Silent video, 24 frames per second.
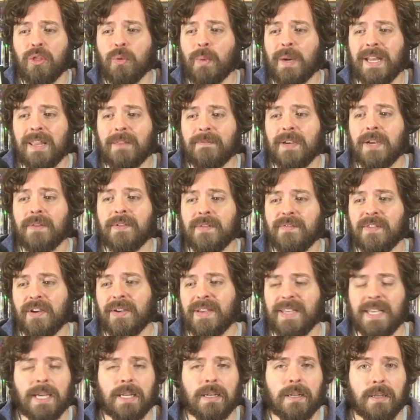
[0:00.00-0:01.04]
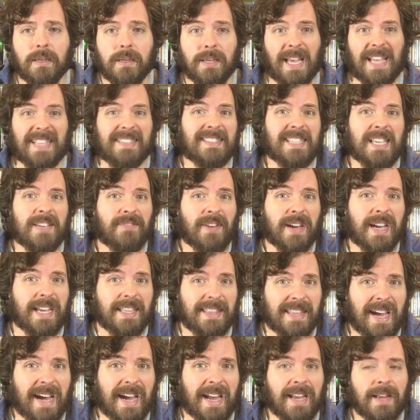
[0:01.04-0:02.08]
the way to the very, very end and see if I
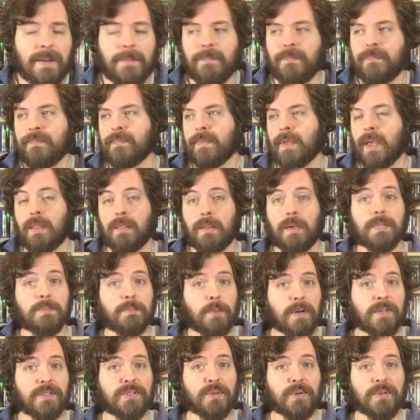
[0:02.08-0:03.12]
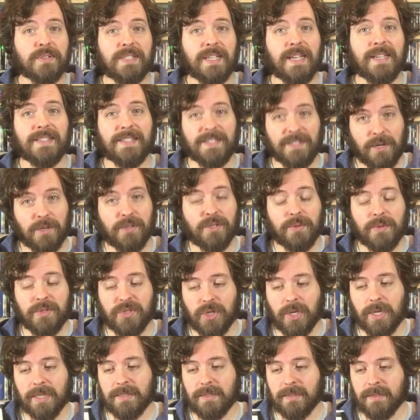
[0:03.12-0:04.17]
could die. That's Martin Scorsese on doing
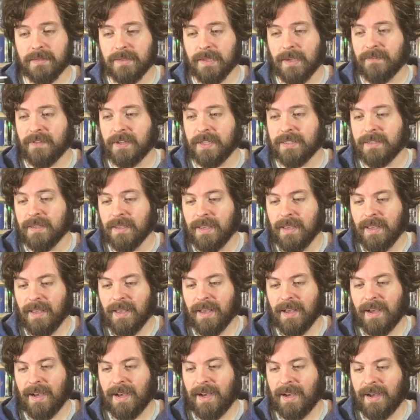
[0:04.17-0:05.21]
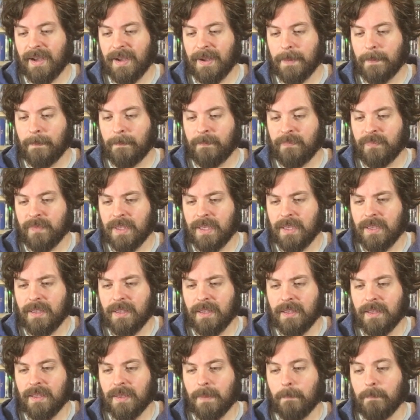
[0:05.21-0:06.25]
drugs in the 70s. Um,
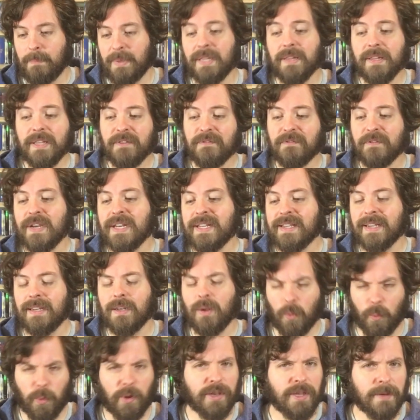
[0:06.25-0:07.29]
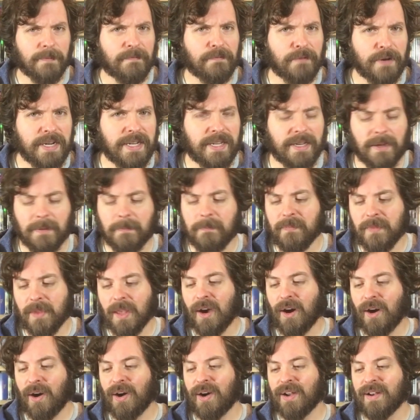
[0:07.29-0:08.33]
Billy Friedkin, William Friedkin,
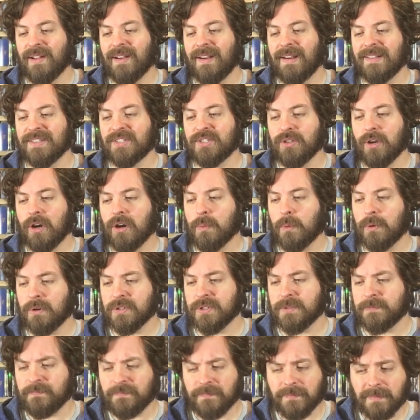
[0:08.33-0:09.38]
on uh, Star Wars.